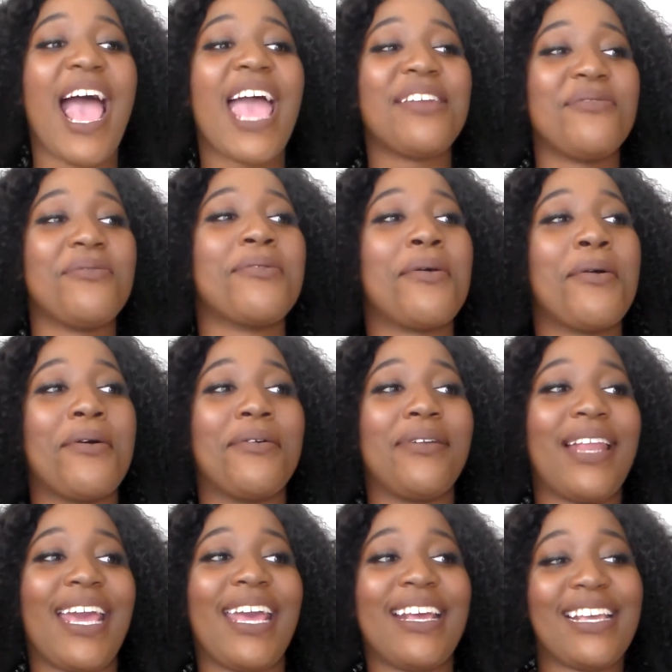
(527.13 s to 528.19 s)
I don't know,
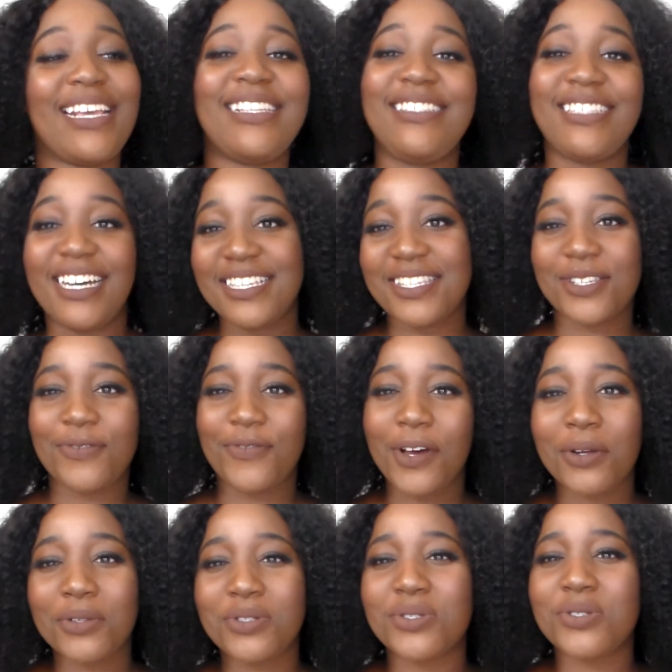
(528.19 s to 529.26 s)
like, it just
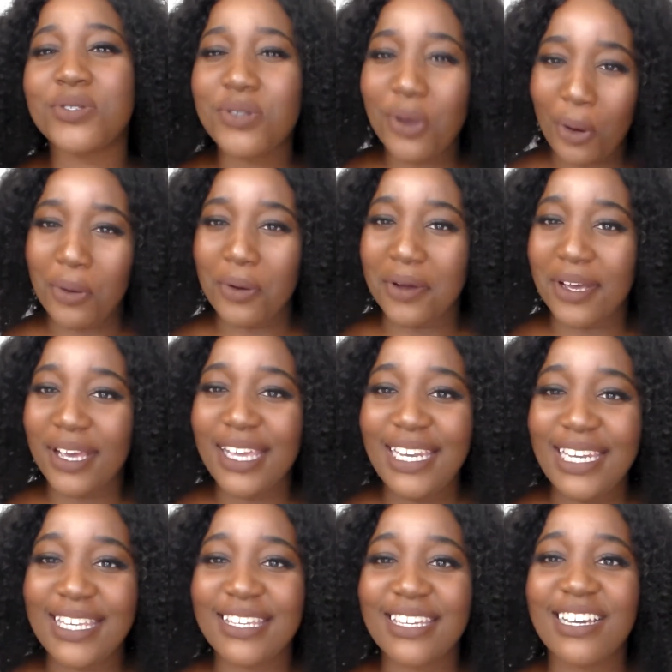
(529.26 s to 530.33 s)
felt so
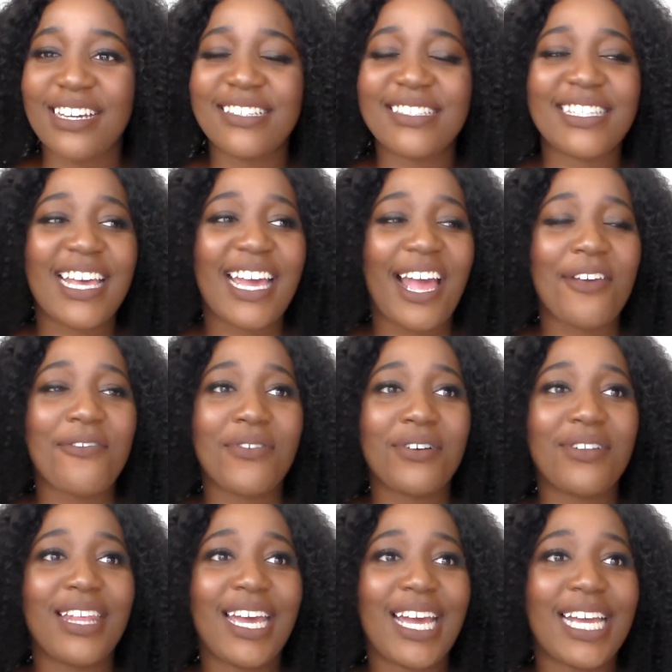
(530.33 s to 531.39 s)
good because like I
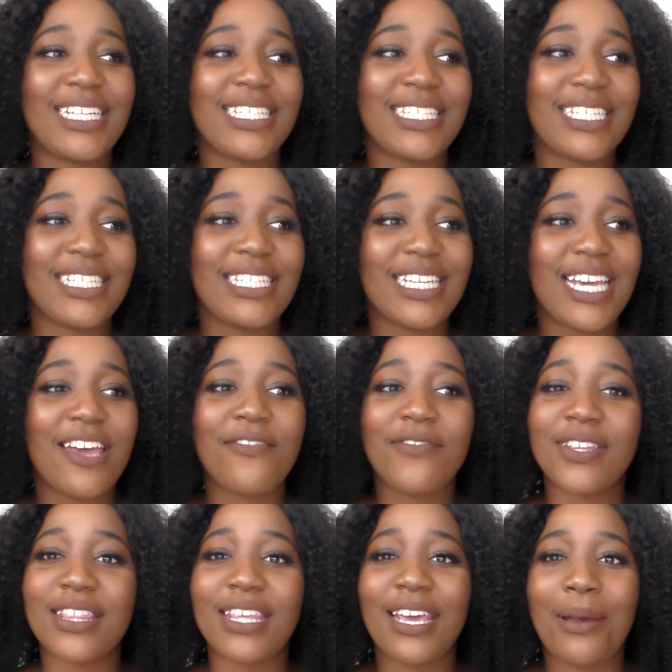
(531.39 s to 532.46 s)
felt like I did
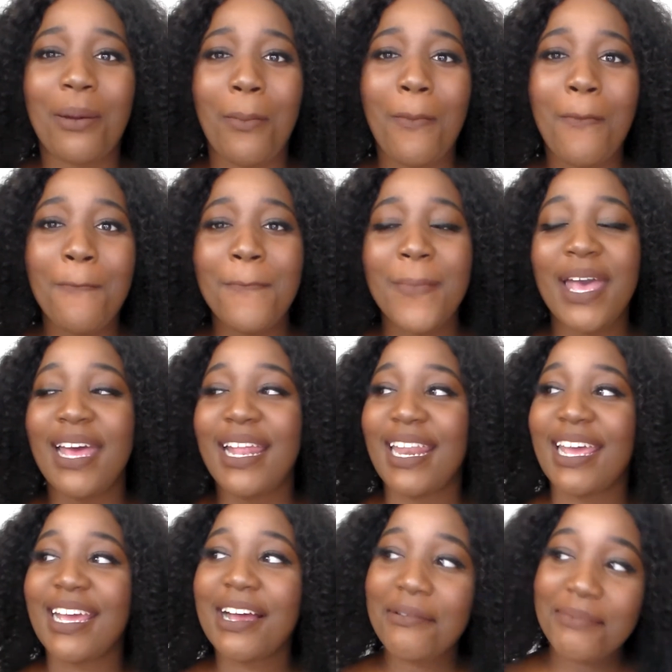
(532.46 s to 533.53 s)
everything.
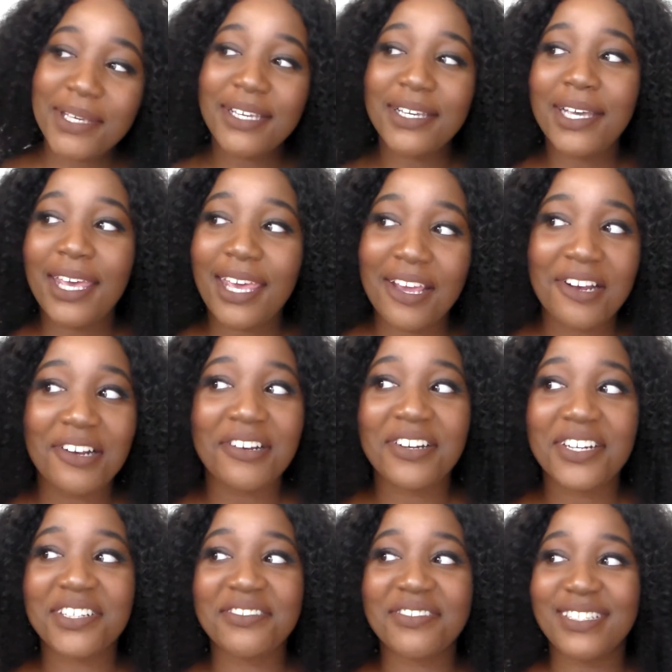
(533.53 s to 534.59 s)
Like, coming
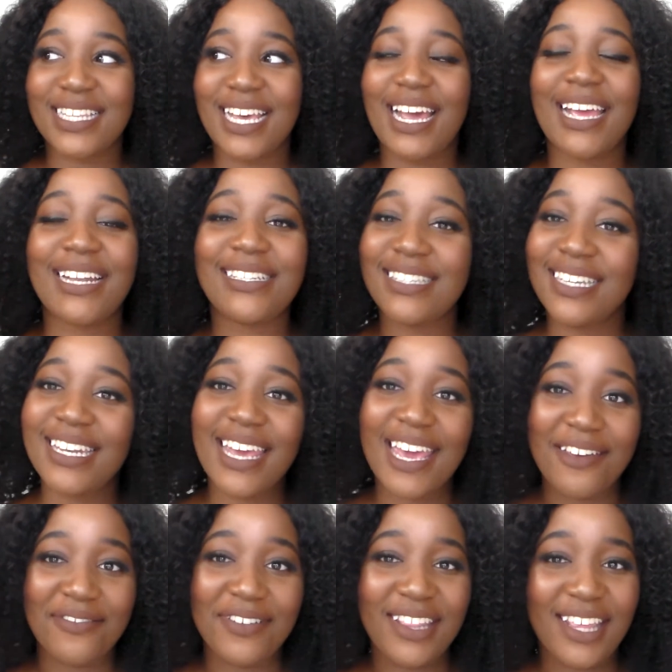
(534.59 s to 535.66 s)
here was like I did
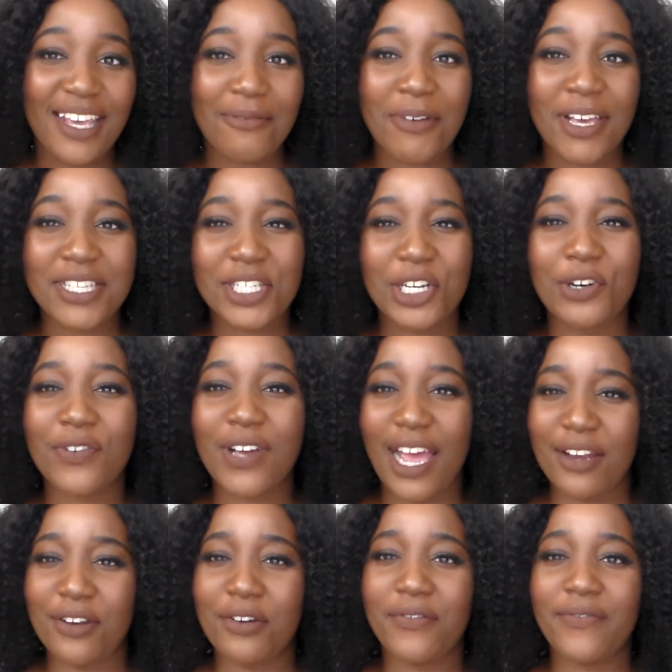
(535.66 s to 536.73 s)
everything myself,
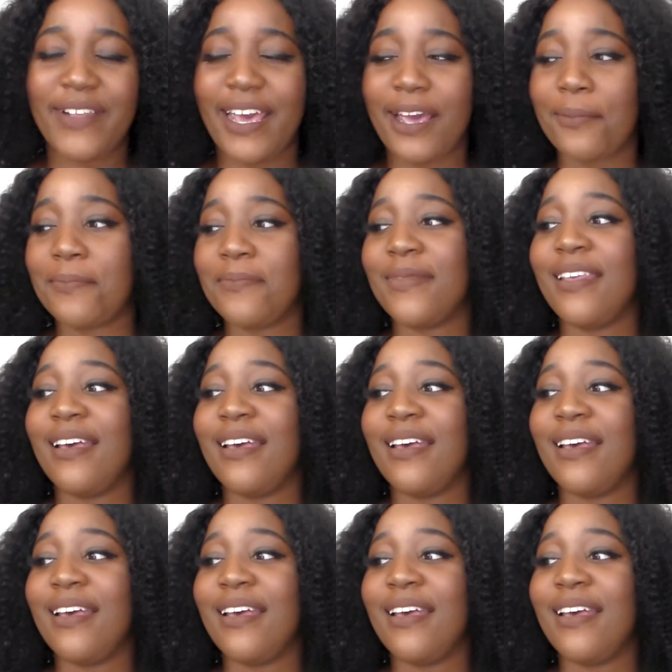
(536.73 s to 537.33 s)
kind of like